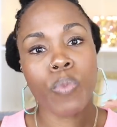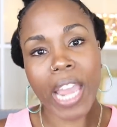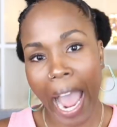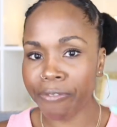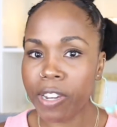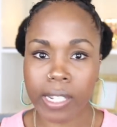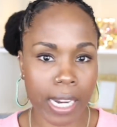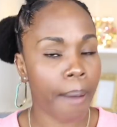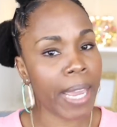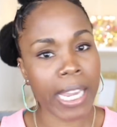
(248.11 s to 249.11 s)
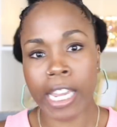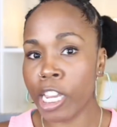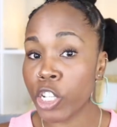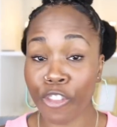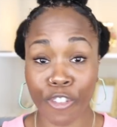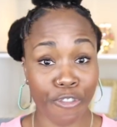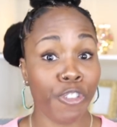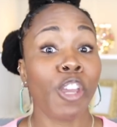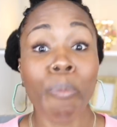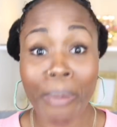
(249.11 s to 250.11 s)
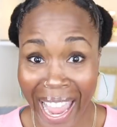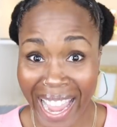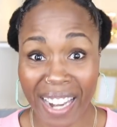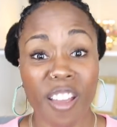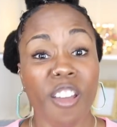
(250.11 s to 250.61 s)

We have to stop making each other feel bad